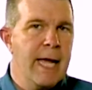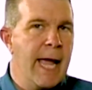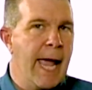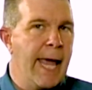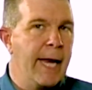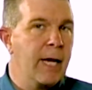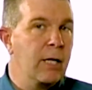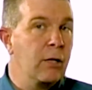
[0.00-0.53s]

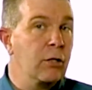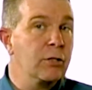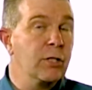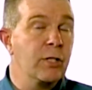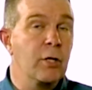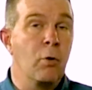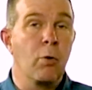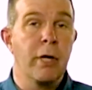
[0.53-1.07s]
and it looks at
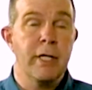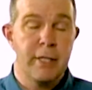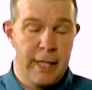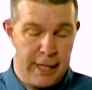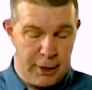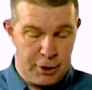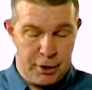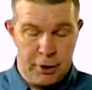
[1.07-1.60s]
the
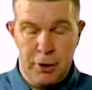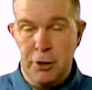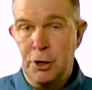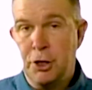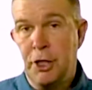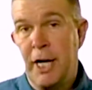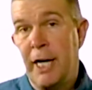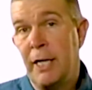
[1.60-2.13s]
orientation of your
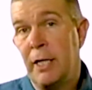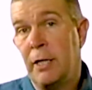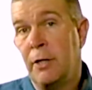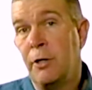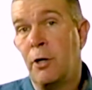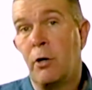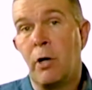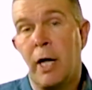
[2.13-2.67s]
shading and
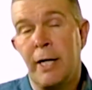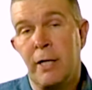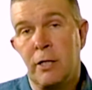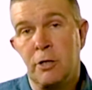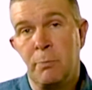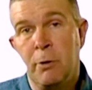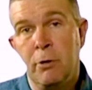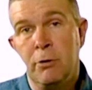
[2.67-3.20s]
your light
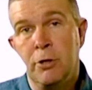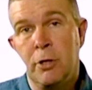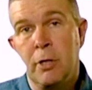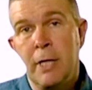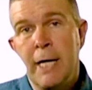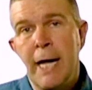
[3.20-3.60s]
exposure,